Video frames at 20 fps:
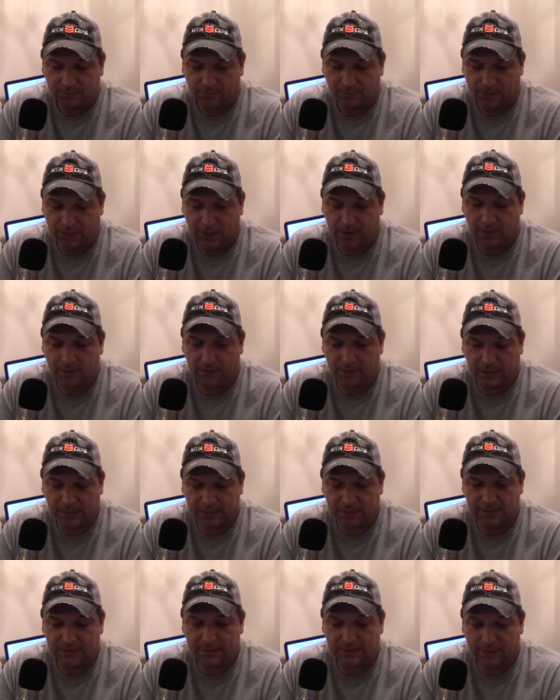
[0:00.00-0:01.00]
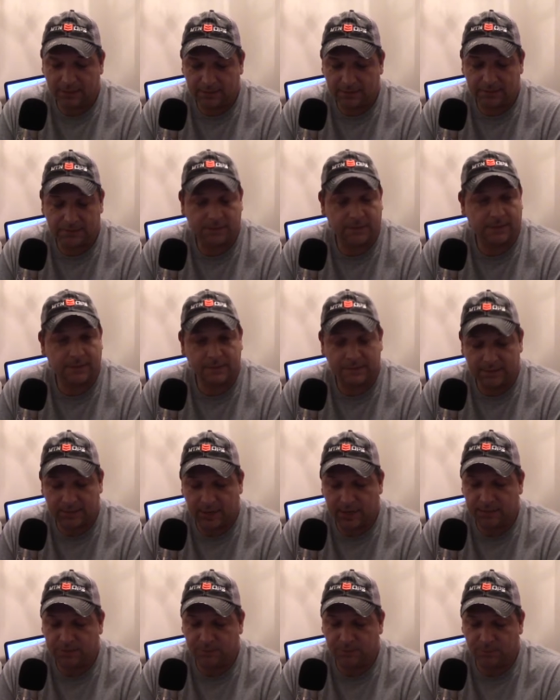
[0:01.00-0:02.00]
wow, gets
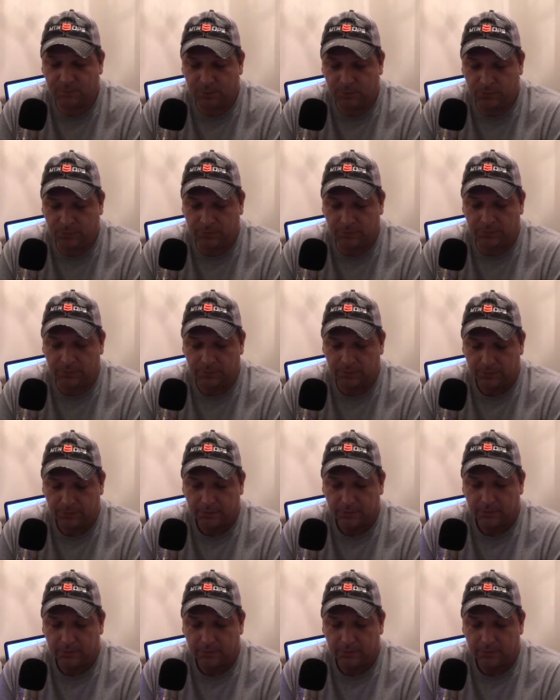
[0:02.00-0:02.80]
intense with Woodle.